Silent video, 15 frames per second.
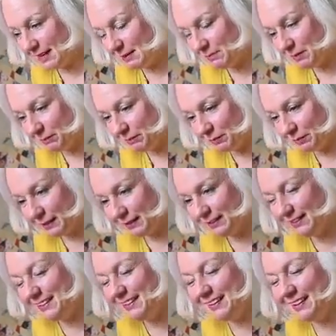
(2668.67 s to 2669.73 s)
my boy.
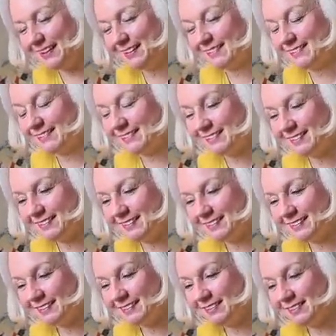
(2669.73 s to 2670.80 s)
Yes.
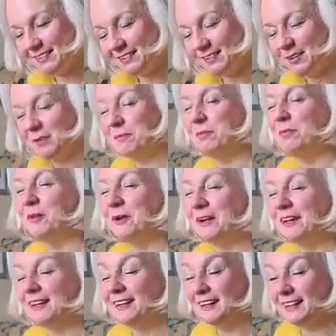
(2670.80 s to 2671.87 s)
He's a good boy.
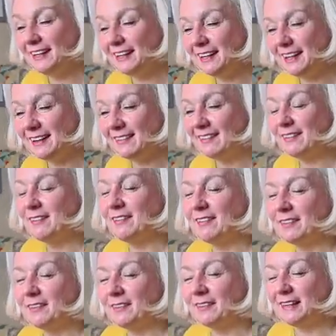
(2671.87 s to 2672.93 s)
Yes, he's a
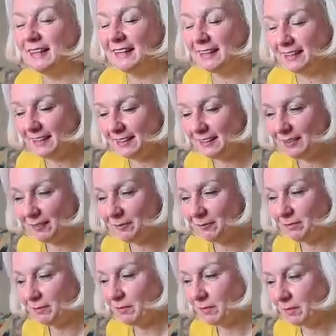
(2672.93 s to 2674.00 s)
good kitty.
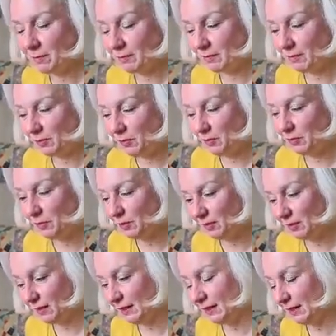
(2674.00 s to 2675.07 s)
You're a
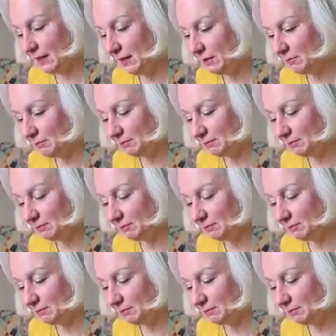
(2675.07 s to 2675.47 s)
good kitty.